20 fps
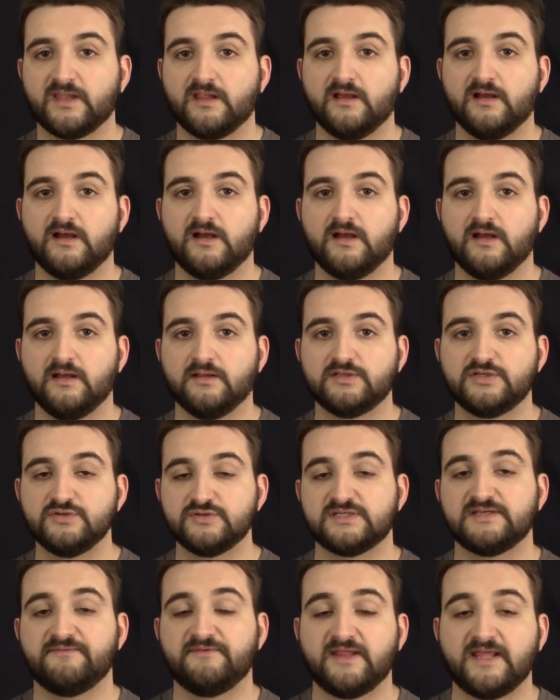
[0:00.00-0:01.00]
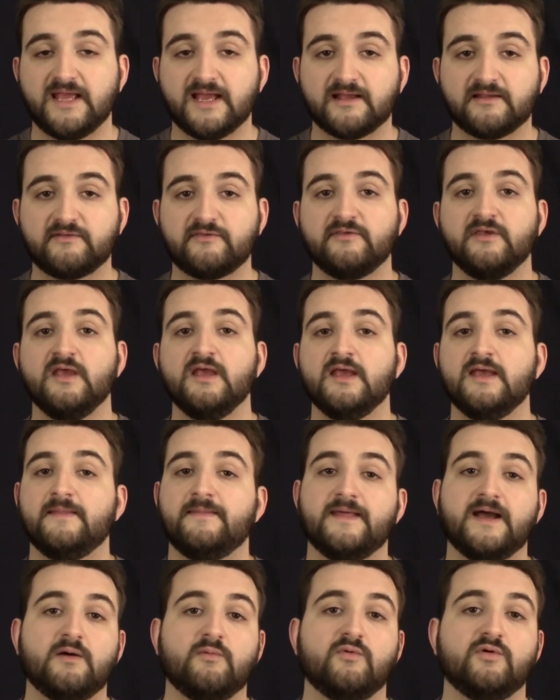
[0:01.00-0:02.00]
270X.
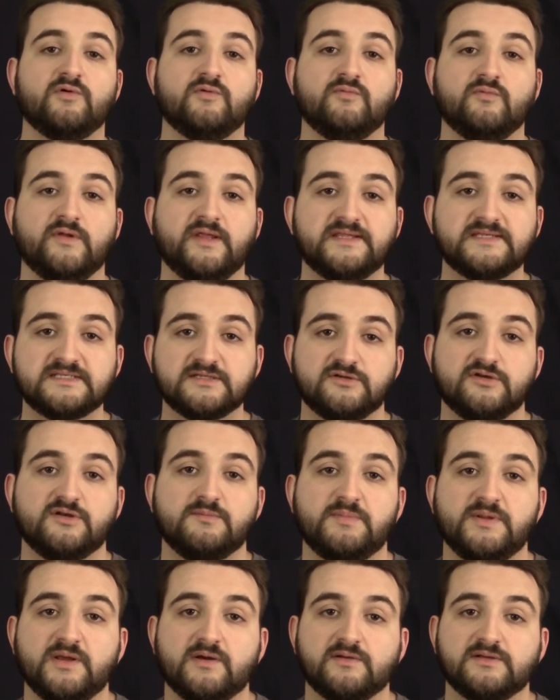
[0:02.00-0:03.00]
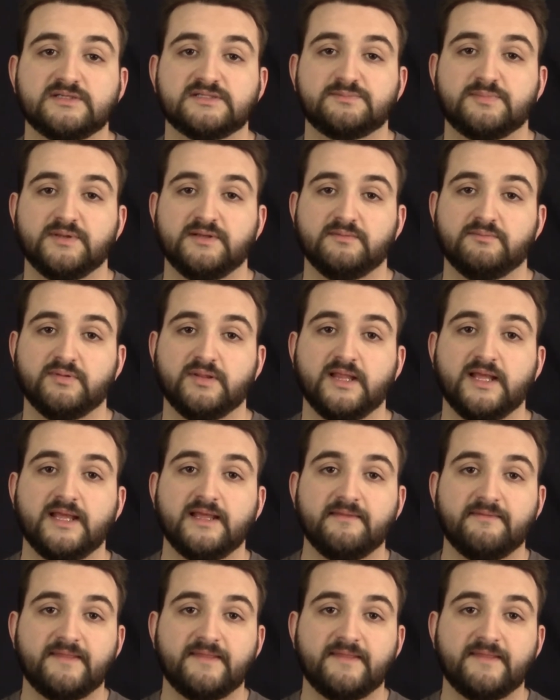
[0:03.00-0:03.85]
That one isn't going to be on display to play.